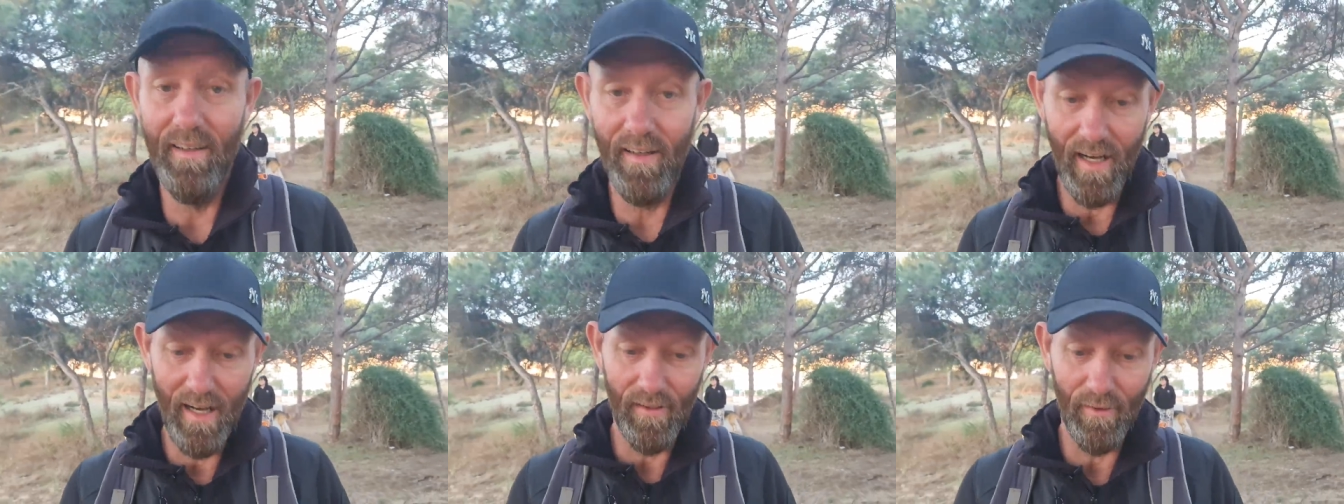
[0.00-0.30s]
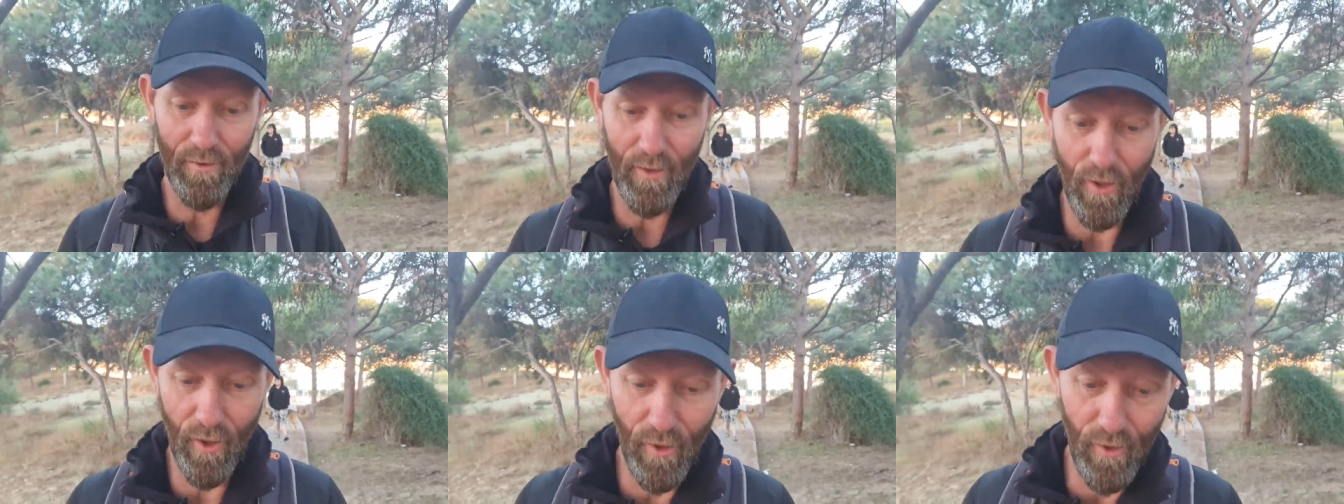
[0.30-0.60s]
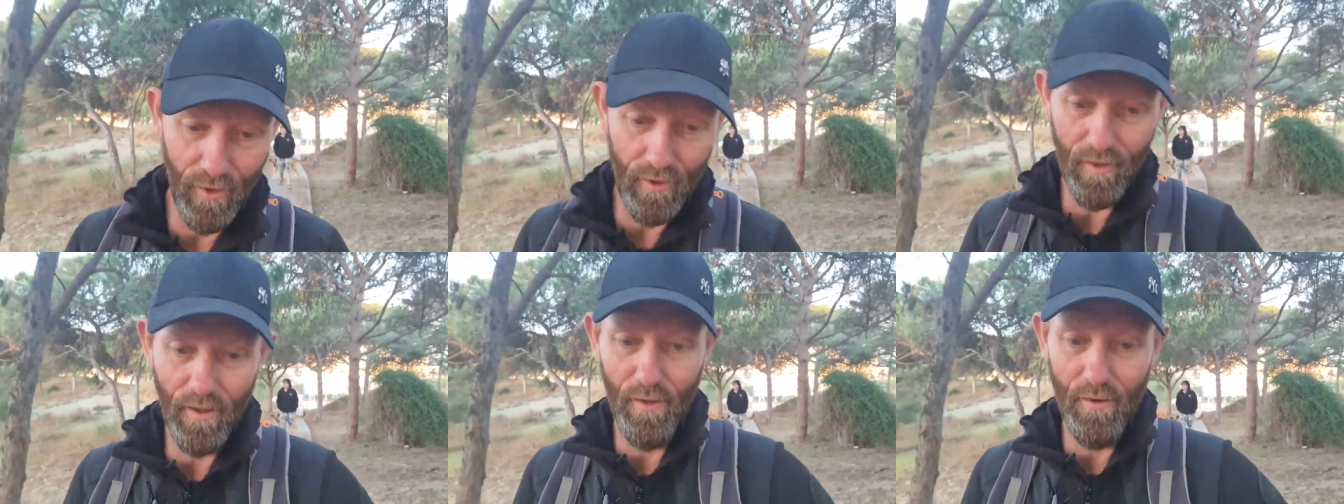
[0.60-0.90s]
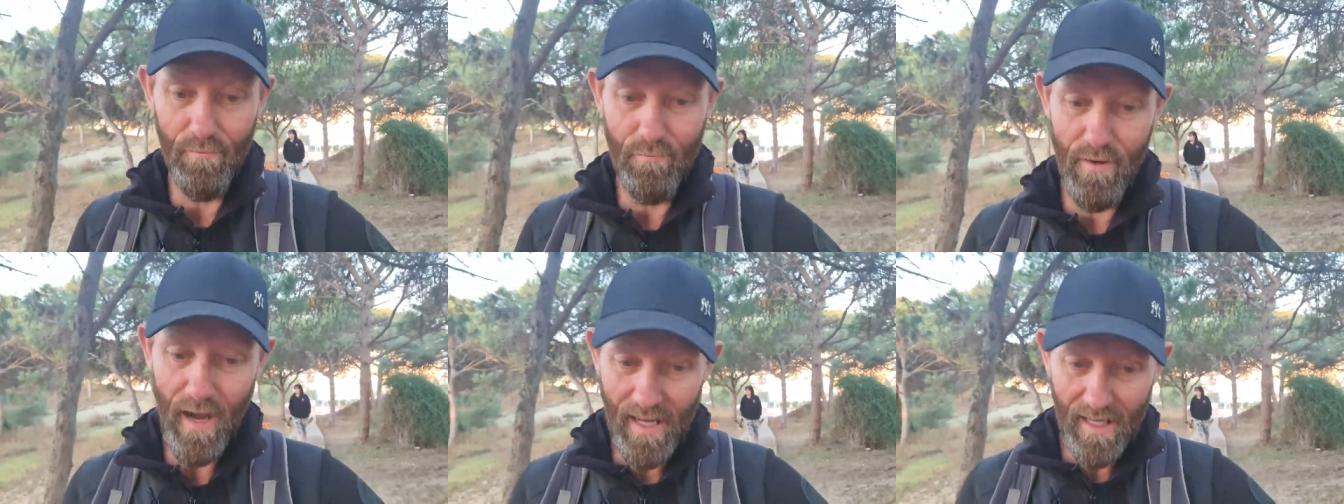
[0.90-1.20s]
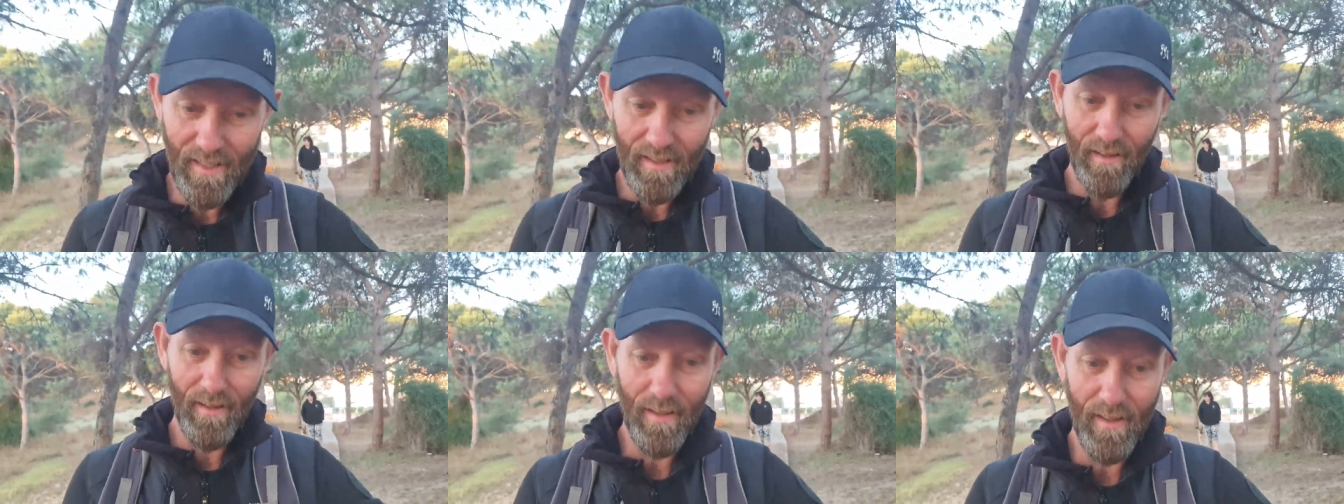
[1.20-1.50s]
alcohol
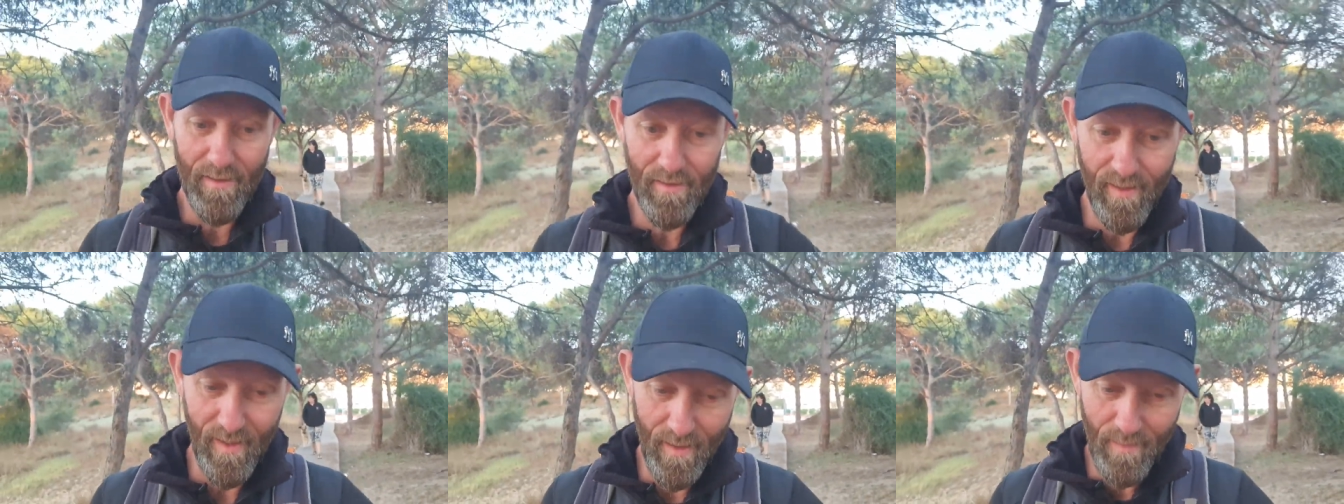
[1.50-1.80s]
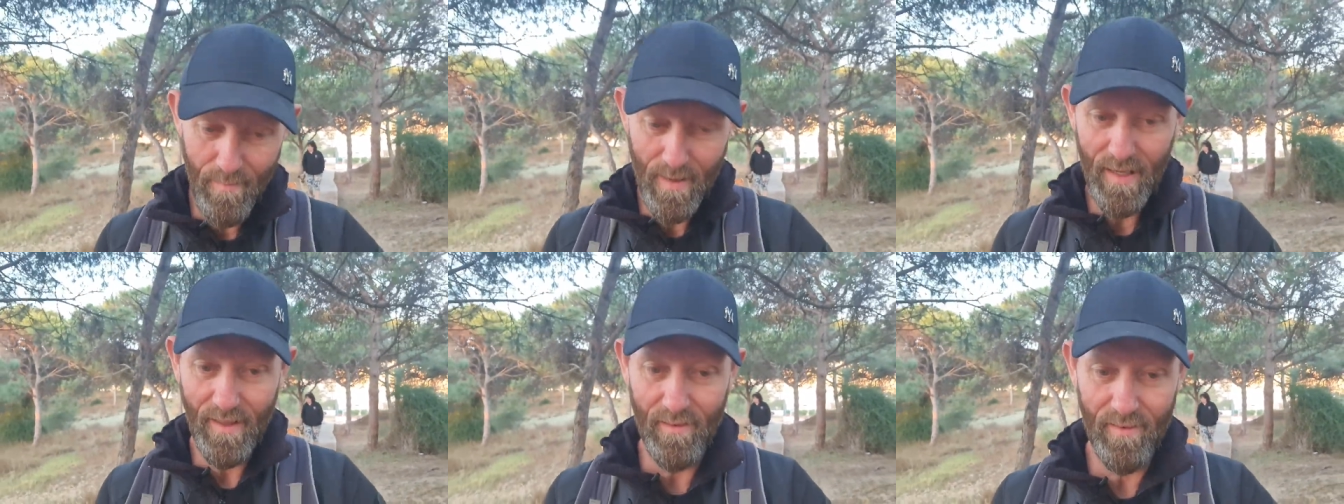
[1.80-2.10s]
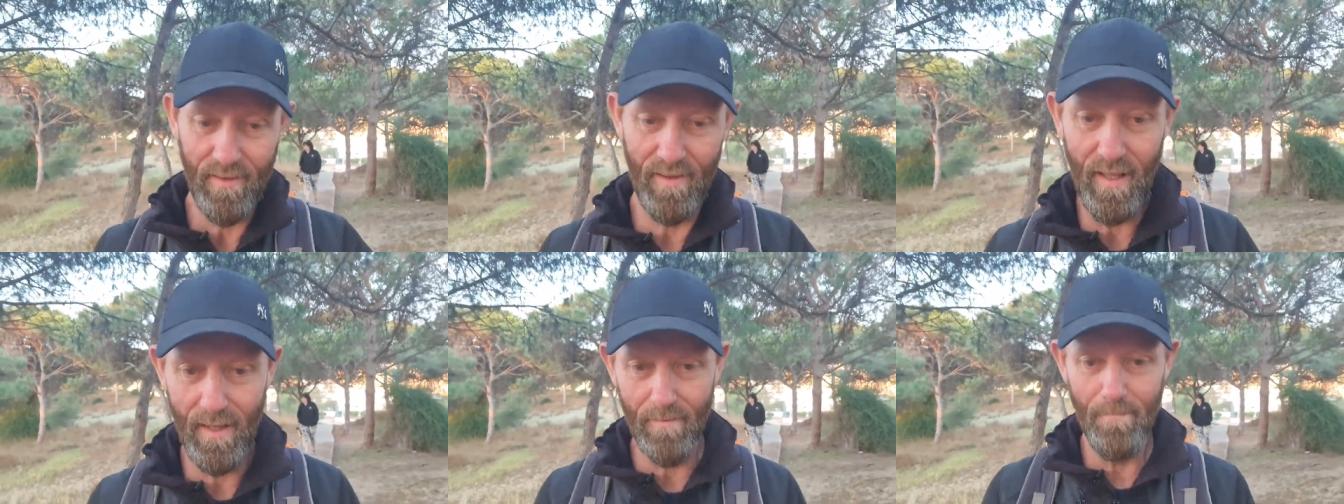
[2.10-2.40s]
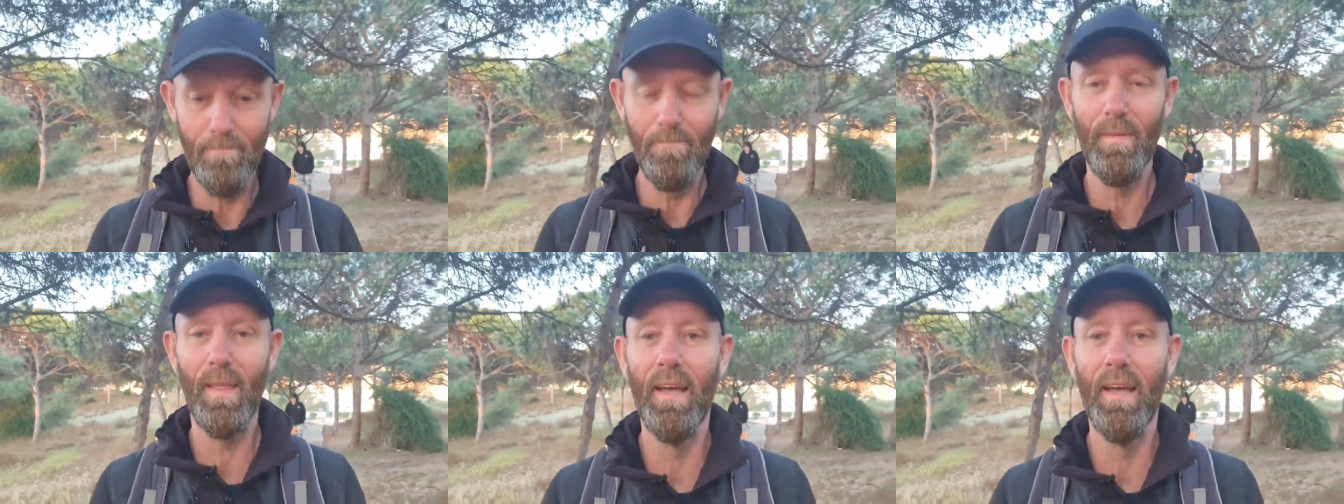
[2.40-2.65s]
regularly to the mix, then